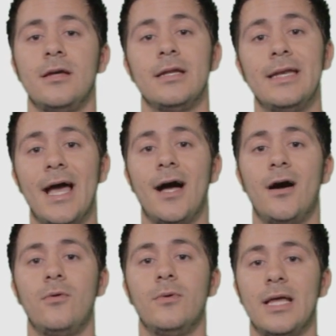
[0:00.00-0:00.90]

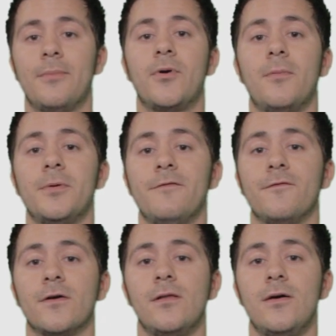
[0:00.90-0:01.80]
Now, when that property
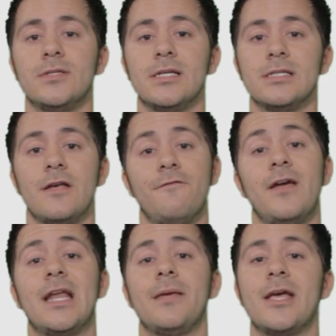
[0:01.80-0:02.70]
forecloses,
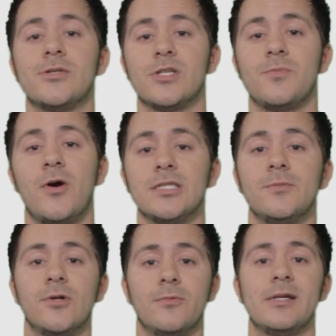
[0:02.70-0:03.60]
Fannie Mae is
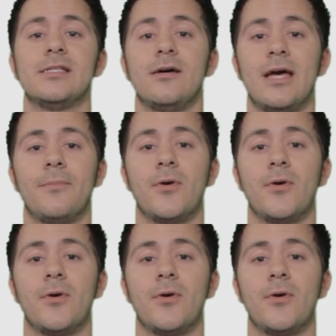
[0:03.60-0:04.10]
responsible to resell that